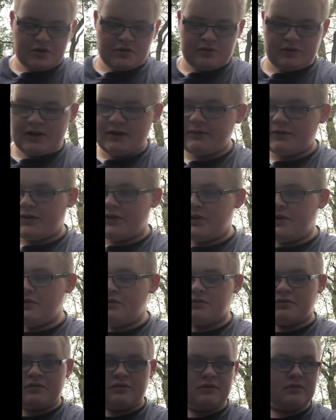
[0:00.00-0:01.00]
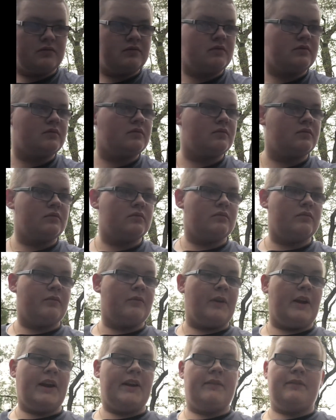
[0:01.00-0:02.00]
left to do.
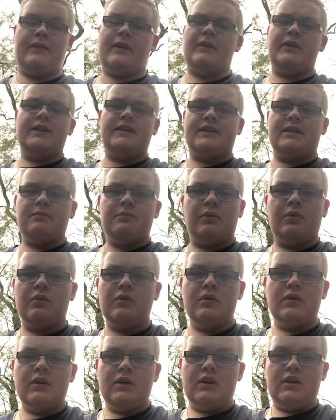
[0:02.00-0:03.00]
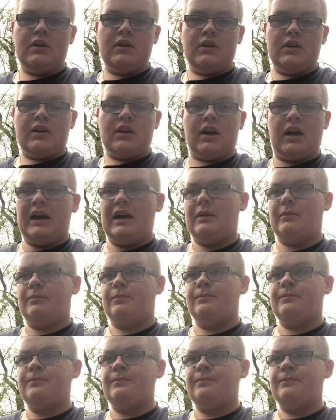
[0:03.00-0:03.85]
Very, very simple. Haven't